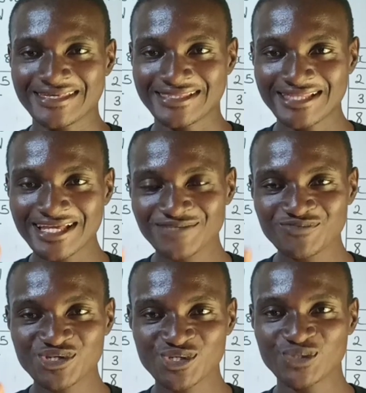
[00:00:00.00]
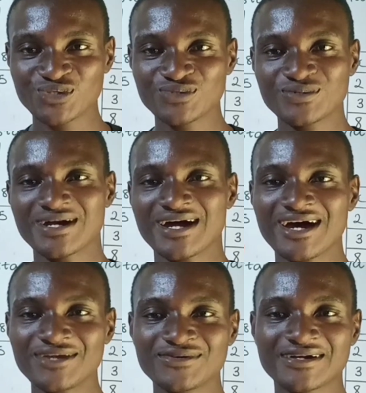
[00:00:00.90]
Let me show you
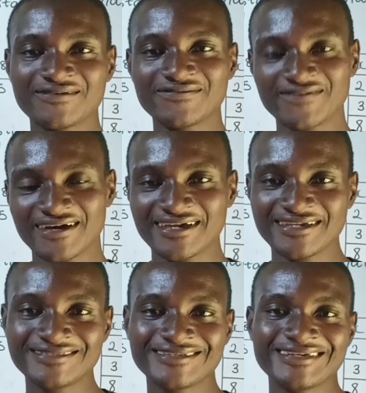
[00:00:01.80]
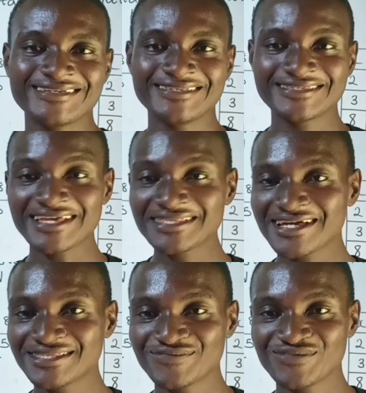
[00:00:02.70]
how you can find the
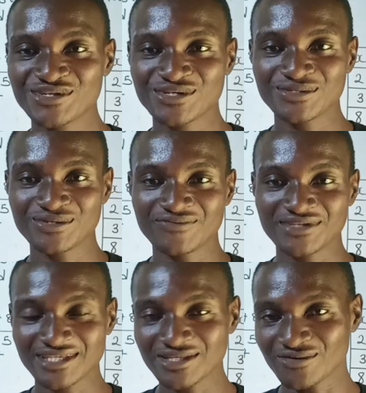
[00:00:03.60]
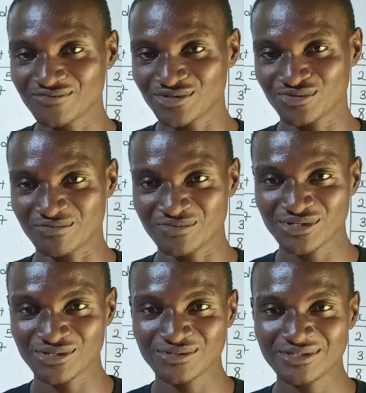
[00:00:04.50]
standard deviation of a set of
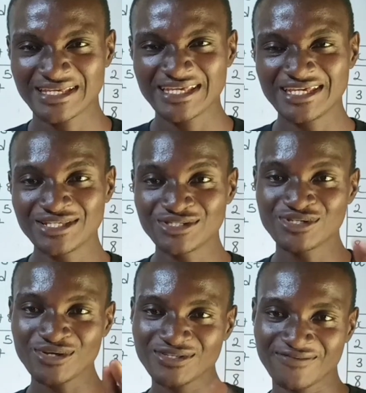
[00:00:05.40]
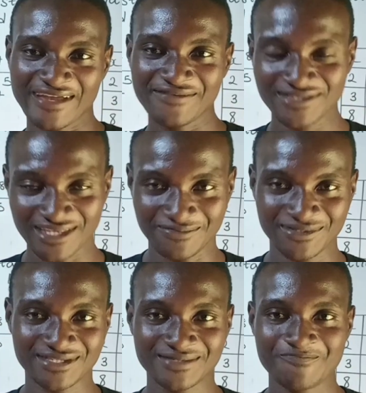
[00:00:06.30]
distribution in just 5
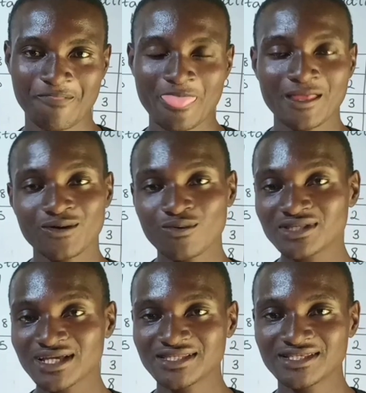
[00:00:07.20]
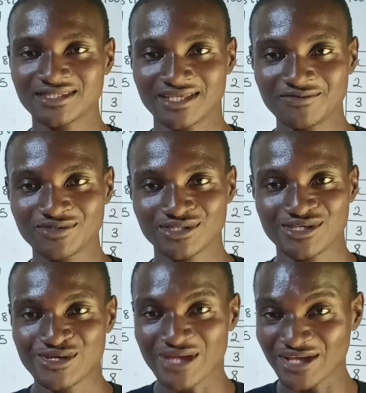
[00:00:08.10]
steps. What are these steps?
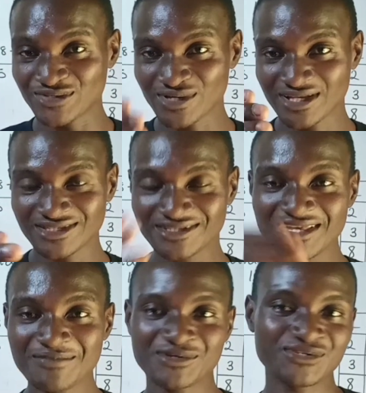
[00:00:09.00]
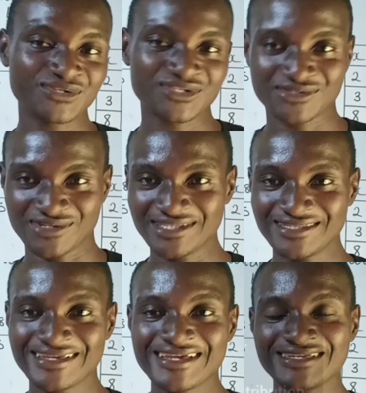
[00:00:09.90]
As you can see them on your screen,
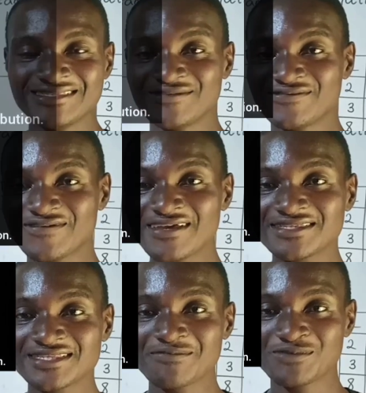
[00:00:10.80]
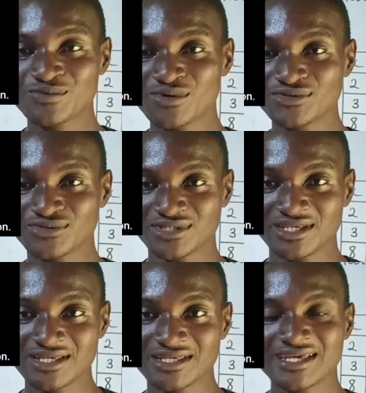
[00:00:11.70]
the first step you want to
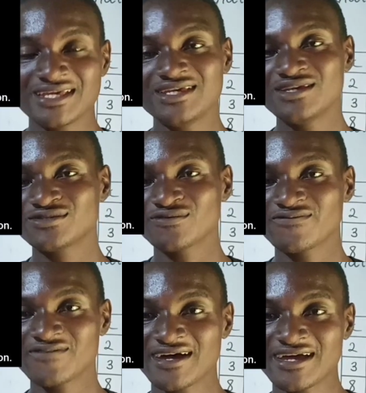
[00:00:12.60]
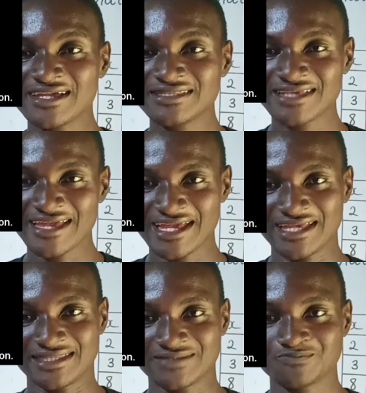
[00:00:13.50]
take is to find
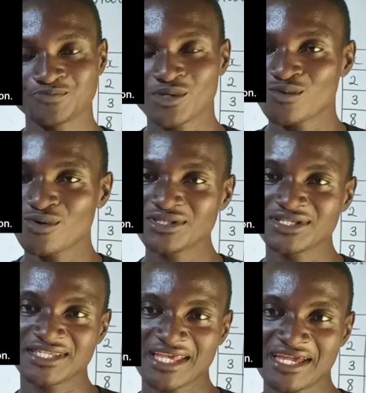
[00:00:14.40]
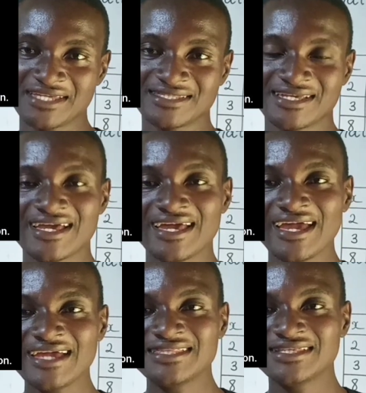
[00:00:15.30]
n. What is n?
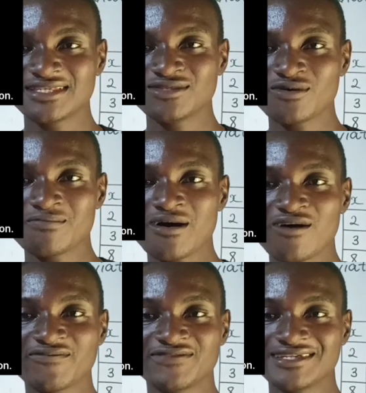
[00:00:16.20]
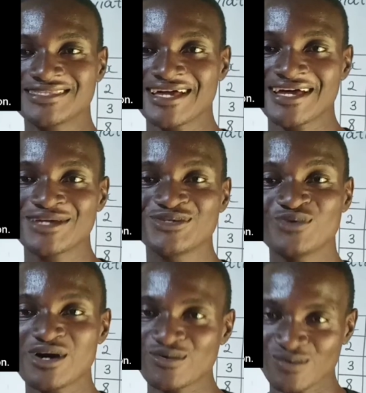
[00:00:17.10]
N is the number of data you
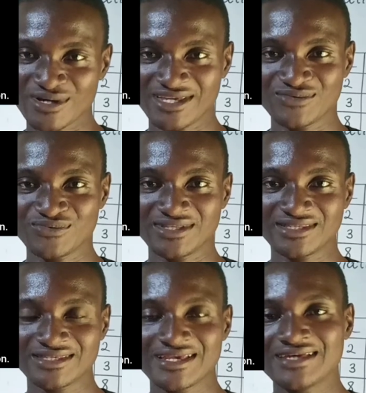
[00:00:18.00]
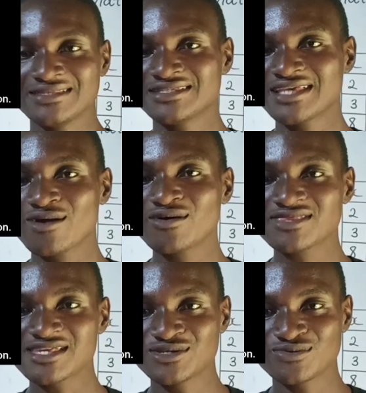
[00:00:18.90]
are working with. The second
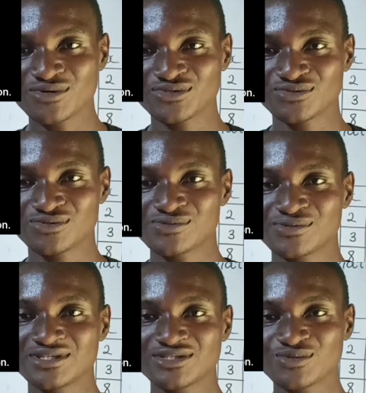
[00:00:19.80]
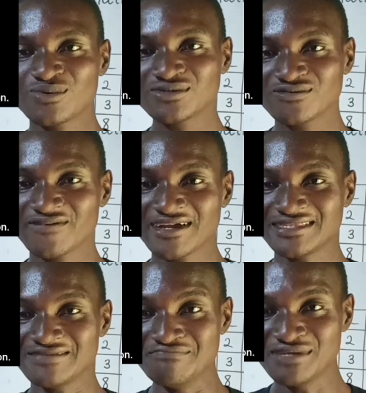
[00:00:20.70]
thing you want to do is you want to find
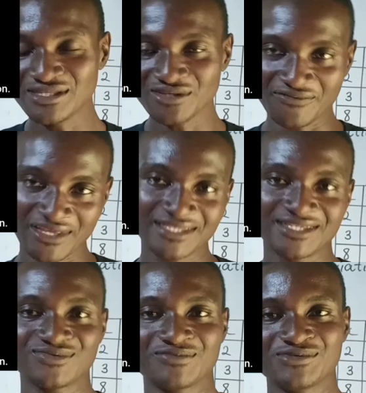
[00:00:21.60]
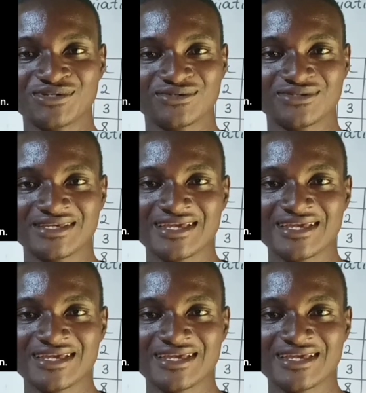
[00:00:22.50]
the mean of that distribution.